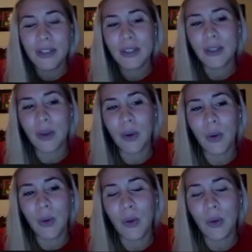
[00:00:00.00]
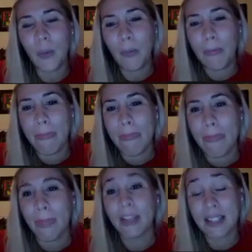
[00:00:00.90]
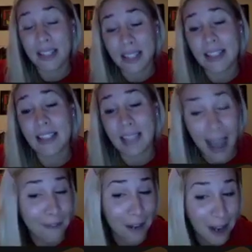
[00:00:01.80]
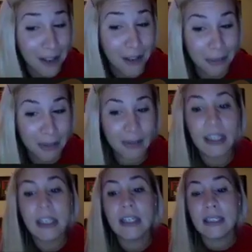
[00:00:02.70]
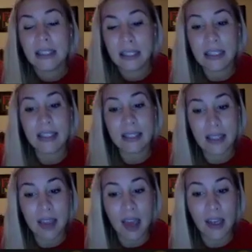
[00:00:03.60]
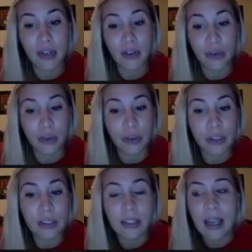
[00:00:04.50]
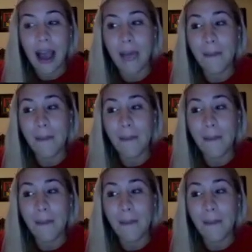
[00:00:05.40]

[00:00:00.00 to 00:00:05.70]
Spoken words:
So the statistics have gone up since then in girls.